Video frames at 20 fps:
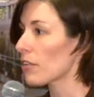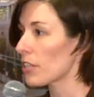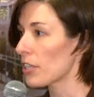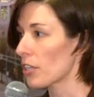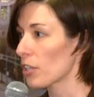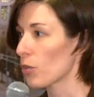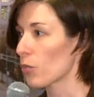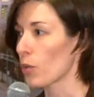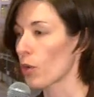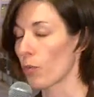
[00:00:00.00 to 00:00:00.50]

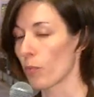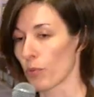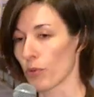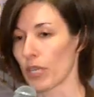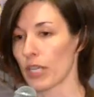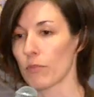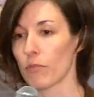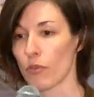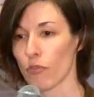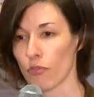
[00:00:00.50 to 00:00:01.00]
here will
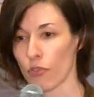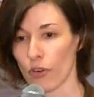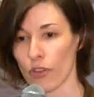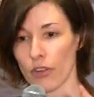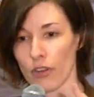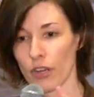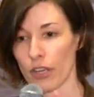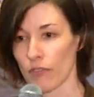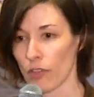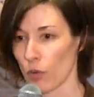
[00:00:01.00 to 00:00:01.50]
breed before
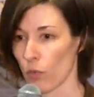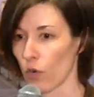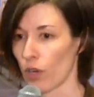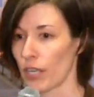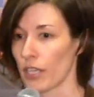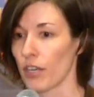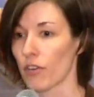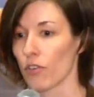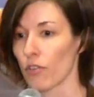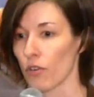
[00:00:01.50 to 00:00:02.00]
they're even one
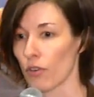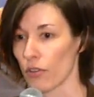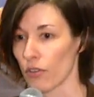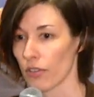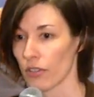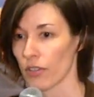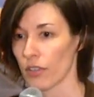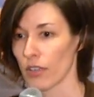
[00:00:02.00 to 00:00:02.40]
year old